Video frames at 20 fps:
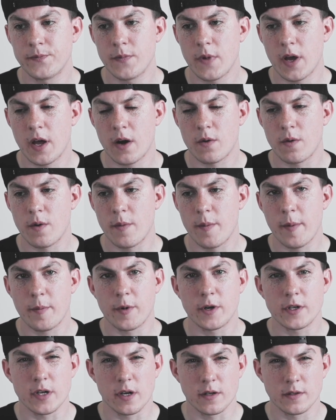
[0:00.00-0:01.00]
I don't
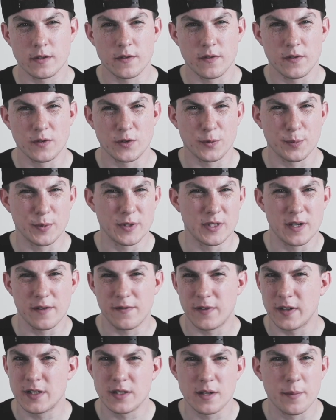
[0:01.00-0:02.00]
remember tons of the
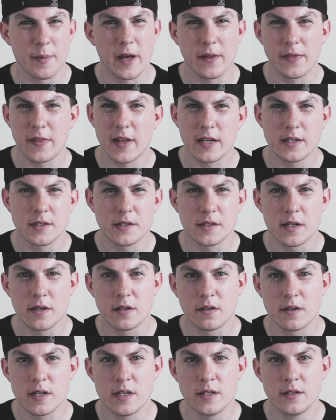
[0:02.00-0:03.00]
specifics about that
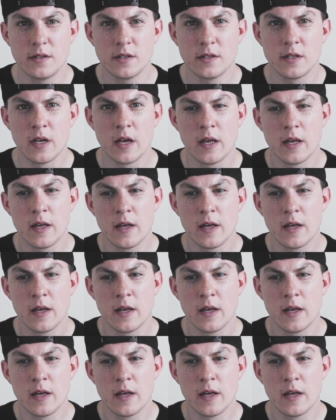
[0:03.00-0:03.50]
series,